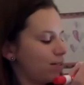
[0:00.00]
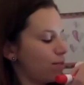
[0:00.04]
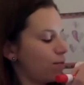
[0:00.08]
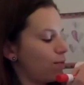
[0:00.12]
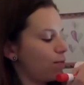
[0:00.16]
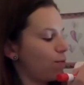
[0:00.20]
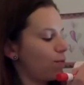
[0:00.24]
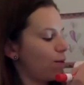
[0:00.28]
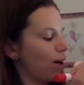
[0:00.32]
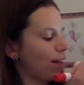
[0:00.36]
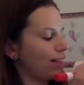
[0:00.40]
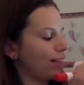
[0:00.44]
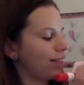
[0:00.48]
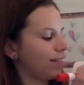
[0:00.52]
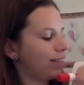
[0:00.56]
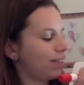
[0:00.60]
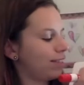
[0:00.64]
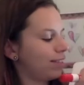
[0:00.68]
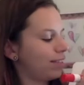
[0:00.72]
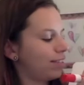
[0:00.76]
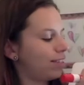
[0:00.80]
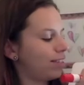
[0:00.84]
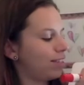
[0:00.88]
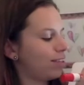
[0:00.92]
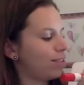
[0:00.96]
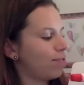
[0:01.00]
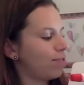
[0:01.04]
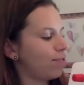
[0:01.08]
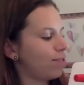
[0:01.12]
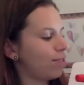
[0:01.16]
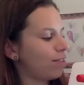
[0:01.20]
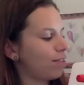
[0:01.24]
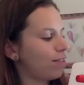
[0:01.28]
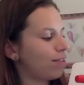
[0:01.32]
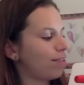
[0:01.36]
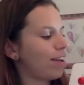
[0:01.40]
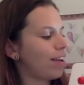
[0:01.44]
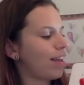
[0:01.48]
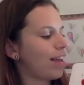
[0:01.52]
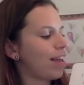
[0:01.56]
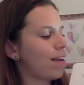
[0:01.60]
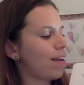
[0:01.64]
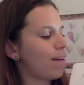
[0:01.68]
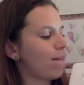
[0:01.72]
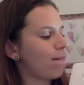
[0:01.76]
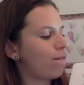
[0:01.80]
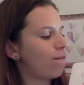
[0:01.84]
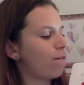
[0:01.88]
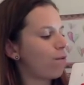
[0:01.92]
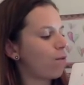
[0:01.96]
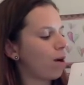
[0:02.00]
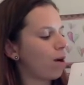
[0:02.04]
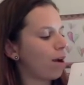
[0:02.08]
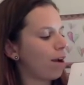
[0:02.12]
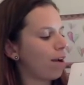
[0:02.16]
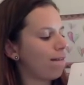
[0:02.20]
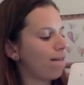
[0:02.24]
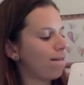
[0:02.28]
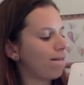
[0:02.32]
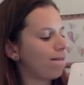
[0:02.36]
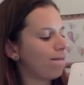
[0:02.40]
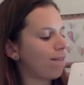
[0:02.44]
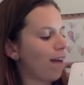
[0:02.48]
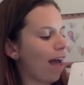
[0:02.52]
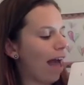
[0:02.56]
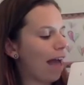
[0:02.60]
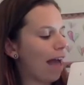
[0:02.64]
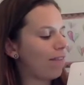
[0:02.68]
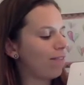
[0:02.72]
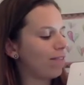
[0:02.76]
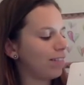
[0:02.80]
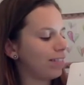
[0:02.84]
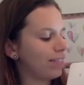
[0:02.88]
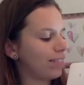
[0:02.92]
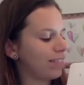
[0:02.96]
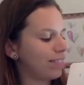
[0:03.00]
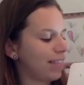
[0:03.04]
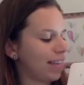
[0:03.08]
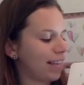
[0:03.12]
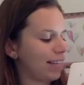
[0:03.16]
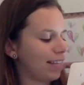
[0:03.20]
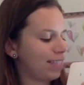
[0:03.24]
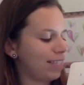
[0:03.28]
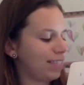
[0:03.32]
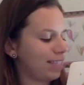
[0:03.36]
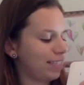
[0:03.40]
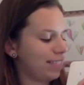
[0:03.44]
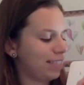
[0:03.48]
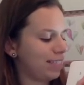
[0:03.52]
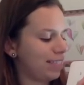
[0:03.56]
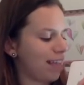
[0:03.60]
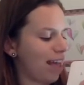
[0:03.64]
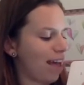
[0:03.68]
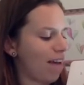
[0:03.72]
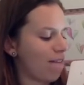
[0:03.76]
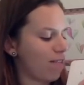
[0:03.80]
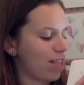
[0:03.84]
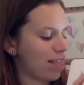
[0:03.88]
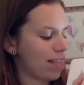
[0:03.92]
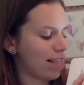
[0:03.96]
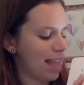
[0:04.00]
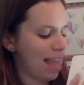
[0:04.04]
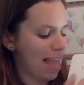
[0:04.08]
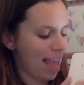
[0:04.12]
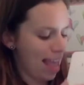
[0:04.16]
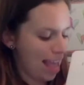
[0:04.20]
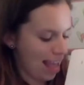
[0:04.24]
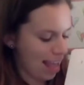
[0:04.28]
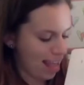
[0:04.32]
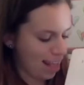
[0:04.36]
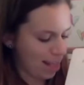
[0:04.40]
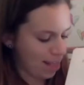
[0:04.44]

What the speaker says: 1, 2, 3, 4, 5, 6, 7, 8.